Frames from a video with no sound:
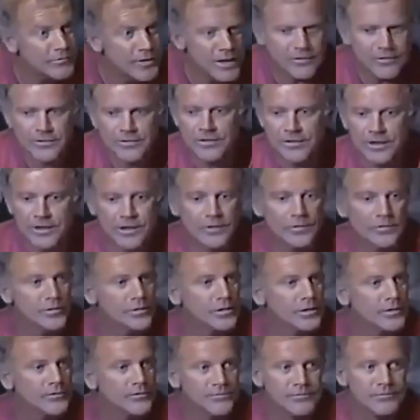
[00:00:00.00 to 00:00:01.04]
Fauci doesn't know
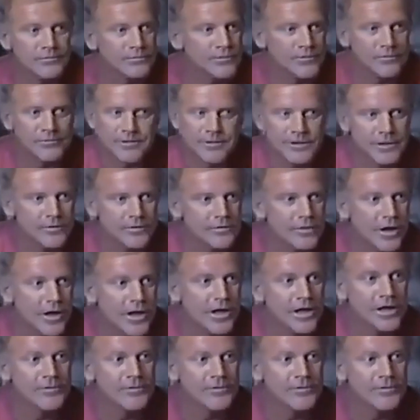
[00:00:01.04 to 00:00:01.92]
enough to, you know,